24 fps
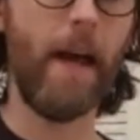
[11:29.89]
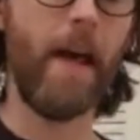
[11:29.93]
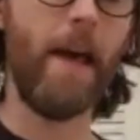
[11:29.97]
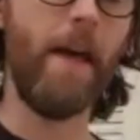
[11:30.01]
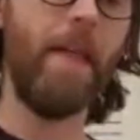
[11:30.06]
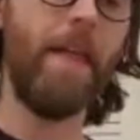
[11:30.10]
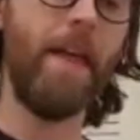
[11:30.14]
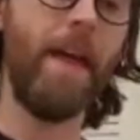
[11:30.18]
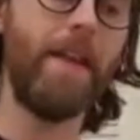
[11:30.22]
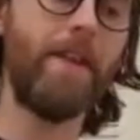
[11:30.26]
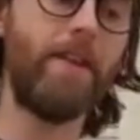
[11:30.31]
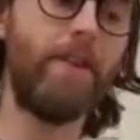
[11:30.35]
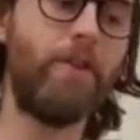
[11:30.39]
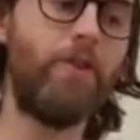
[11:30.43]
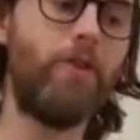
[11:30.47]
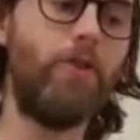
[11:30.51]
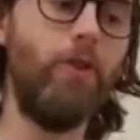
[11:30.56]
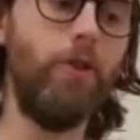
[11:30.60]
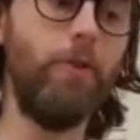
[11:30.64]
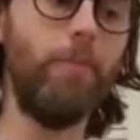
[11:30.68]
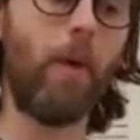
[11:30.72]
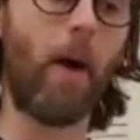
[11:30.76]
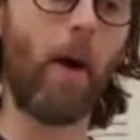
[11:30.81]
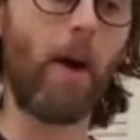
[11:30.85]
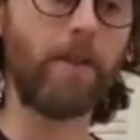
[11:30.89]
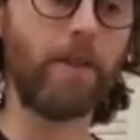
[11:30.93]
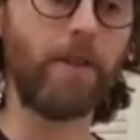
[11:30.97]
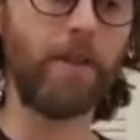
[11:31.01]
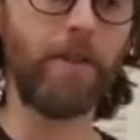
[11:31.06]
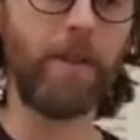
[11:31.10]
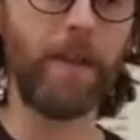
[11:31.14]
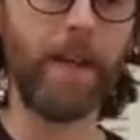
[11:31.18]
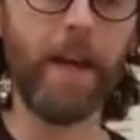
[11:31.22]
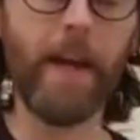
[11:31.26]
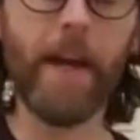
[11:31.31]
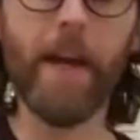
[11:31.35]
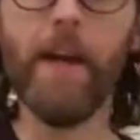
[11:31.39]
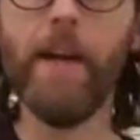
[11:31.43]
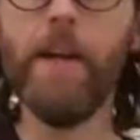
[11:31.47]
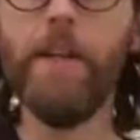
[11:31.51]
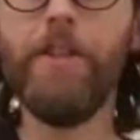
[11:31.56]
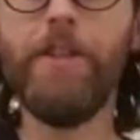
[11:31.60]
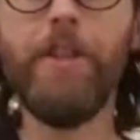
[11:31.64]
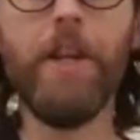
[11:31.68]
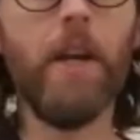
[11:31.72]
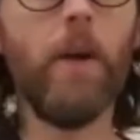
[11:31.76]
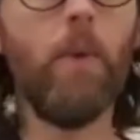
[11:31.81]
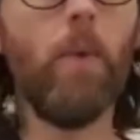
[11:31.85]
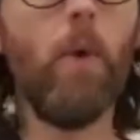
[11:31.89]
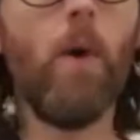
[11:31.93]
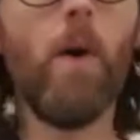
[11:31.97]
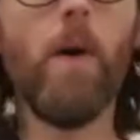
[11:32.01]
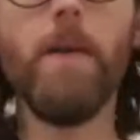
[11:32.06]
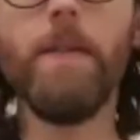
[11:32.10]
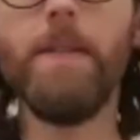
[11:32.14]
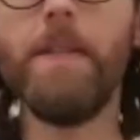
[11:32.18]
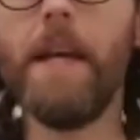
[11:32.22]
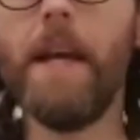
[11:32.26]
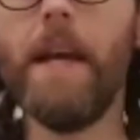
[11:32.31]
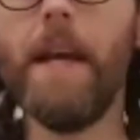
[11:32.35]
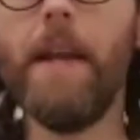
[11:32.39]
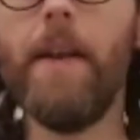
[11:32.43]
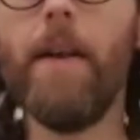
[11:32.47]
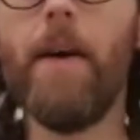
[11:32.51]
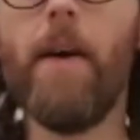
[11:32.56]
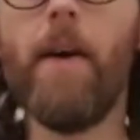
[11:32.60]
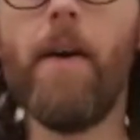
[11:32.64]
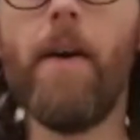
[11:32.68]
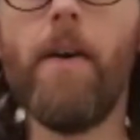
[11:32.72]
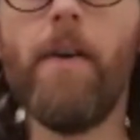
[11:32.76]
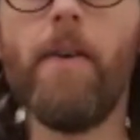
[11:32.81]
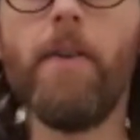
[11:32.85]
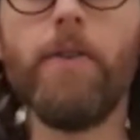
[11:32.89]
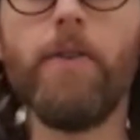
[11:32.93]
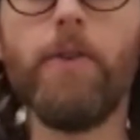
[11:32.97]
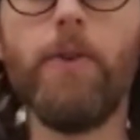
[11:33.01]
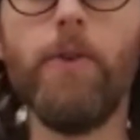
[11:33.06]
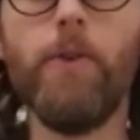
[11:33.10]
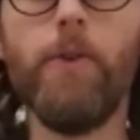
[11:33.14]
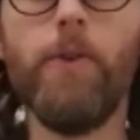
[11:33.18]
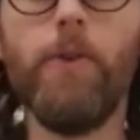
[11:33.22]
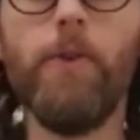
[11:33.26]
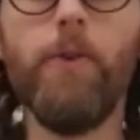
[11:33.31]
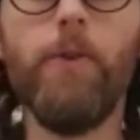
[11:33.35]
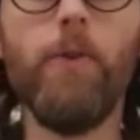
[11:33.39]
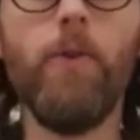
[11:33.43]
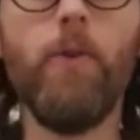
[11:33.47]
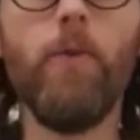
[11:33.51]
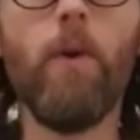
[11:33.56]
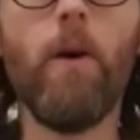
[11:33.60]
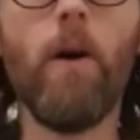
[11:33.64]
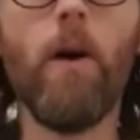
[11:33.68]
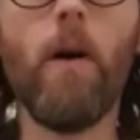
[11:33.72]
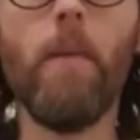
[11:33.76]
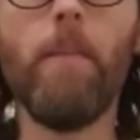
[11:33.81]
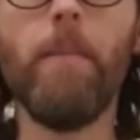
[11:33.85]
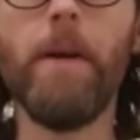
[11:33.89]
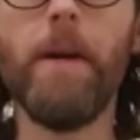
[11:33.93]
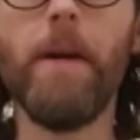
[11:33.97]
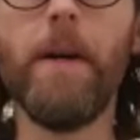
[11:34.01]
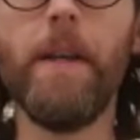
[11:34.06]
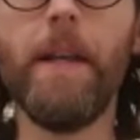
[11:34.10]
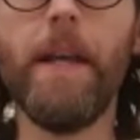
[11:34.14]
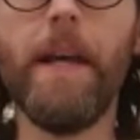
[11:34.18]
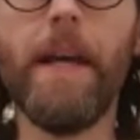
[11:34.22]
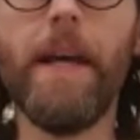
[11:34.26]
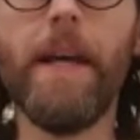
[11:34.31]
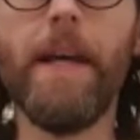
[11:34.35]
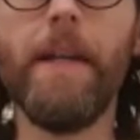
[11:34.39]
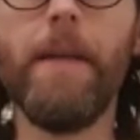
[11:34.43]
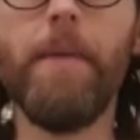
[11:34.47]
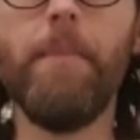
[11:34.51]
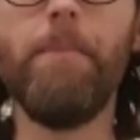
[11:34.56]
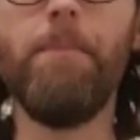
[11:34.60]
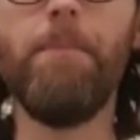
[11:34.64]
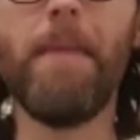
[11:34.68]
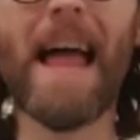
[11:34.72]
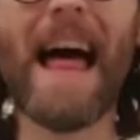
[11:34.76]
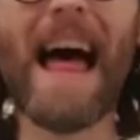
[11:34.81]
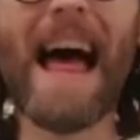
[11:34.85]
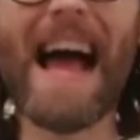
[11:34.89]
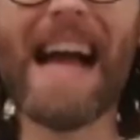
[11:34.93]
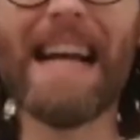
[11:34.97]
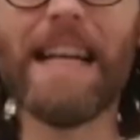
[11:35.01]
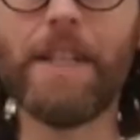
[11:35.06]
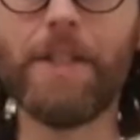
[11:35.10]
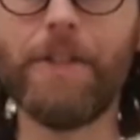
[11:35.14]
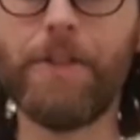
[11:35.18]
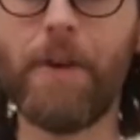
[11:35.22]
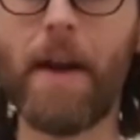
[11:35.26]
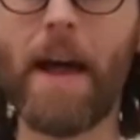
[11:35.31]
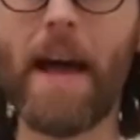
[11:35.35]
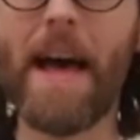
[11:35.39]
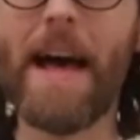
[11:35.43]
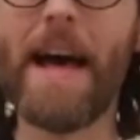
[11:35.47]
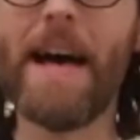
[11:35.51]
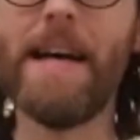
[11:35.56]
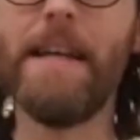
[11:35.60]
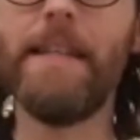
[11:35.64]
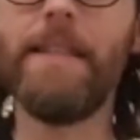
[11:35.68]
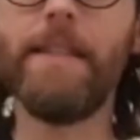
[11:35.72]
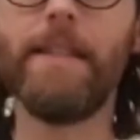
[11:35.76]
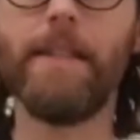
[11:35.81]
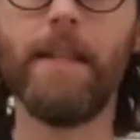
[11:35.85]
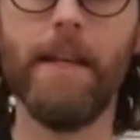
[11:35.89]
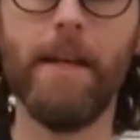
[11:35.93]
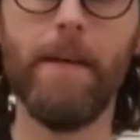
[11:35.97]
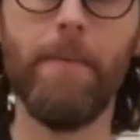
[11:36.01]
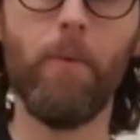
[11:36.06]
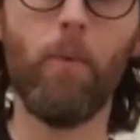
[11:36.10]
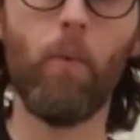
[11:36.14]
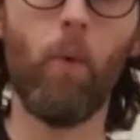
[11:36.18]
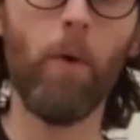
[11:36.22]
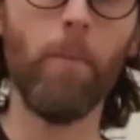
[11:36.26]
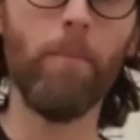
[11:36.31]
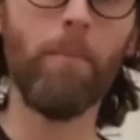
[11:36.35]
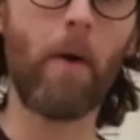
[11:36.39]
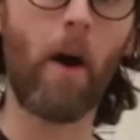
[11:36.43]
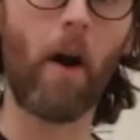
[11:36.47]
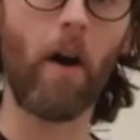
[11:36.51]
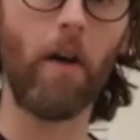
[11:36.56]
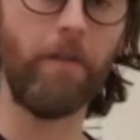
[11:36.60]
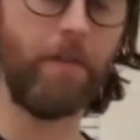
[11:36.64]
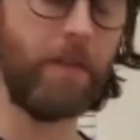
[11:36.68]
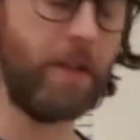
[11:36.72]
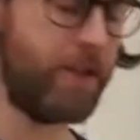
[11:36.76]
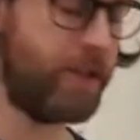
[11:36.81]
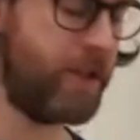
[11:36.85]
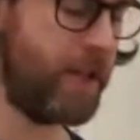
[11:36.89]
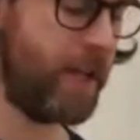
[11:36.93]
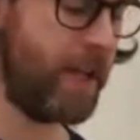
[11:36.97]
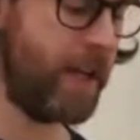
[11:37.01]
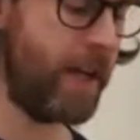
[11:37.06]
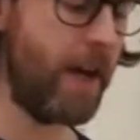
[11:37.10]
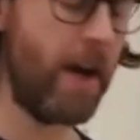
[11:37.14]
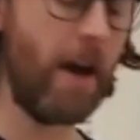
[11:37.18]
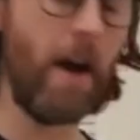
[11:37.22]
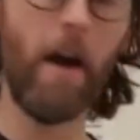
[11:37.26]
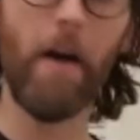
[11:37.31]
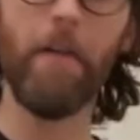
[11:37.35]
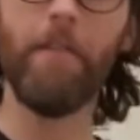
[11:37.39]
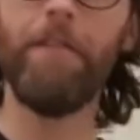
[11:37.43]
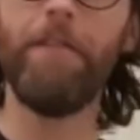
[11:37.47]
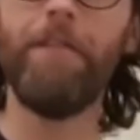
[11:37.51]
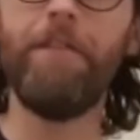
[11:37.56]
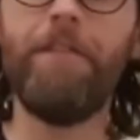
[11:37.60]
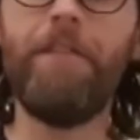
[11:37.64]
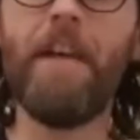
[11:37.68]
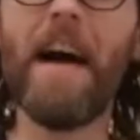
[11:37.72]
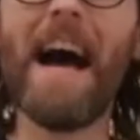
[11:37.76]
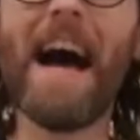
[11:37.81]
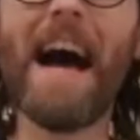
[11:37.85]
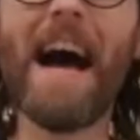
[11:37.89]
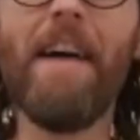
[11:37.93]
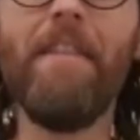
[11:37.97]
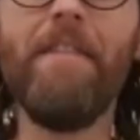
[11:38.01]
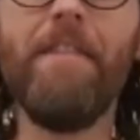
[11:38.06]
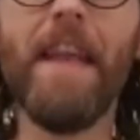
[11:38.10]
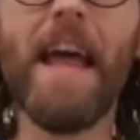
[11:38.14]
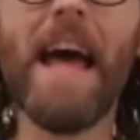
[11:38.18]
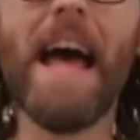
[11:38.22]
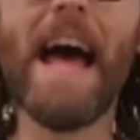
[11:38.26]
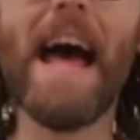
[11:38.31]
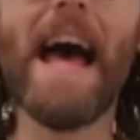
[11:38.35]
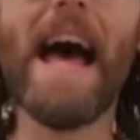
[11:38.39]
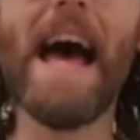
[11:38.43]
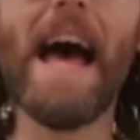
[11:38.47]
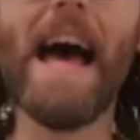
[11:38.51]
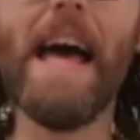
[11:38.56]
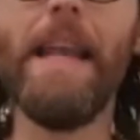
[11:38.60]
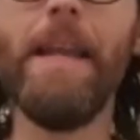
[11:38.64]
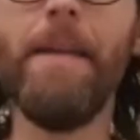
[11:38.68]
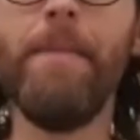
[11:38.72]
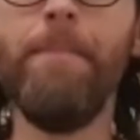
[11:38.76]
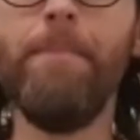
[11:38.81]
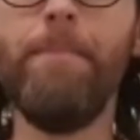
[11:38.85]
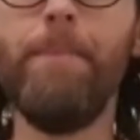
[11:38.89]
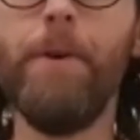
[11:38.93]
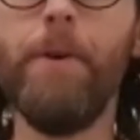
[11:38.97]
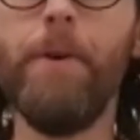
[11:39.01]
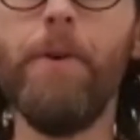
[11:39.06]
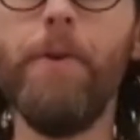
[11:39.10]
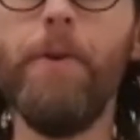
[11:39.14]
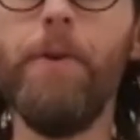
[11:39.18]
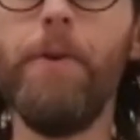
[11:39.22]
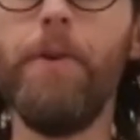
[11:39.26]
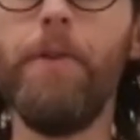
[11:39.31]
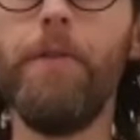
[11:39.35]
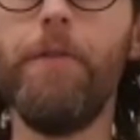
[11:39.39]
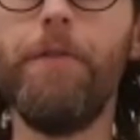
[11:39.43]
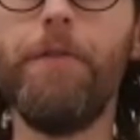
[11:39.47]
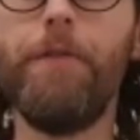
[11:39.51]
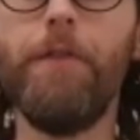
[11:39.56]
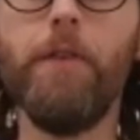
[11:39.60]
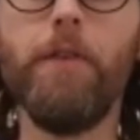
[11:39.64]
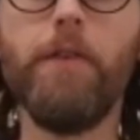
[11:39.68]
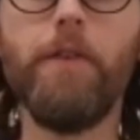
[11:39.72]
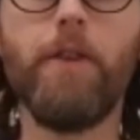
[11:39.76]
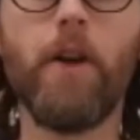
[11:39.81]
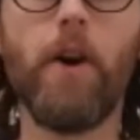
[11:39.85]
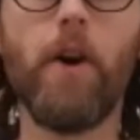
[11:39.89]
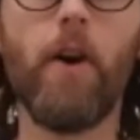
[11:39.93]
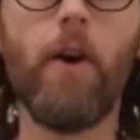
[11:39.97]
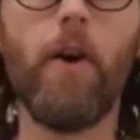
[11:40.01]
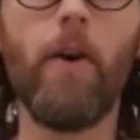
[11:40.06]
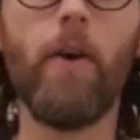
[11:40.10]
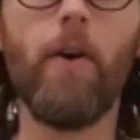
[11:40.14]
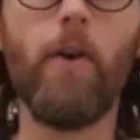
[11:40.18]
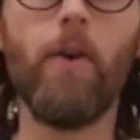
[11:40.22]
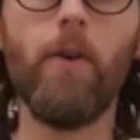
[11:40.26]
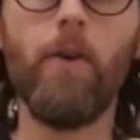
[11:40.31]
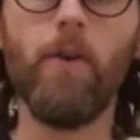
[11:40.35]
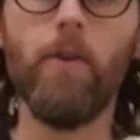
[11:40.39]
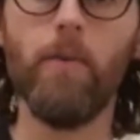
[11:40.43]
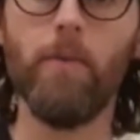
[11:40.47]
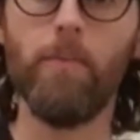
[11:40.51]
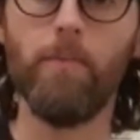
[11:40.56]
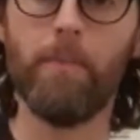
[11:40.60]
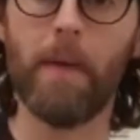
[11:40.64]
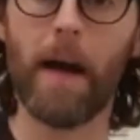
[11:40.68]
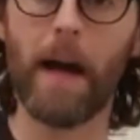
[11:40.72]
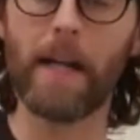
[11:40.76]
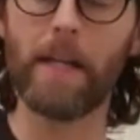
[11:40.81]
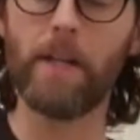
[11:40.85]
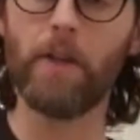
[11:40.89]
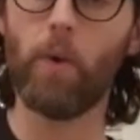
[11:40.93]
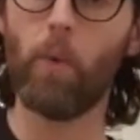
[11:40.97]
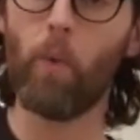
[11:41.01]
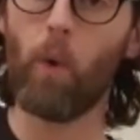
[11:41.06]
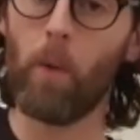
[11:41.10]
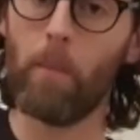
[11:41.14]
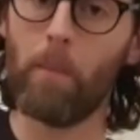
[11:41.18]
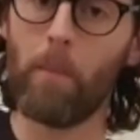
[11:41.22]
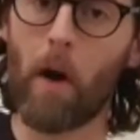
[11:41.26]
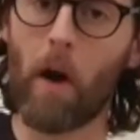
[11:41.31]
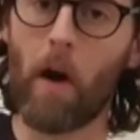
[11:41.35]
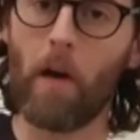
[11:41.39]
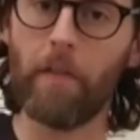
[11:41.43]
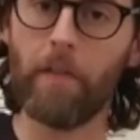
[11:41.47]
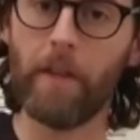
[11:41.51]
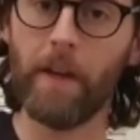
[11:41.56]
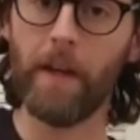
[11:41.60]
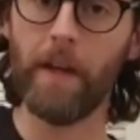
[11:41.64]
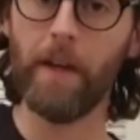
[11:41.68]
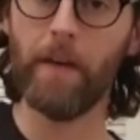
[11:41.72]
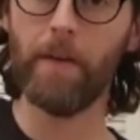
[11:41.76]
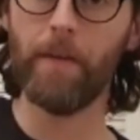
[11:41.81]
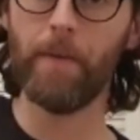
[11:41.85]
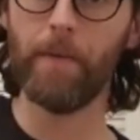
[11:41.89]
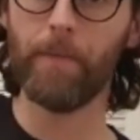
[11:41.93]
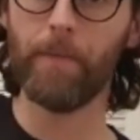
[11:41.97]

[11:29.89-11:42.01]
Then to 2 bars of the A. She was a long, cool woman in a black dress. 1 bar of the G. A 5'9" and beautiful tall. Back to 1 bar of the E.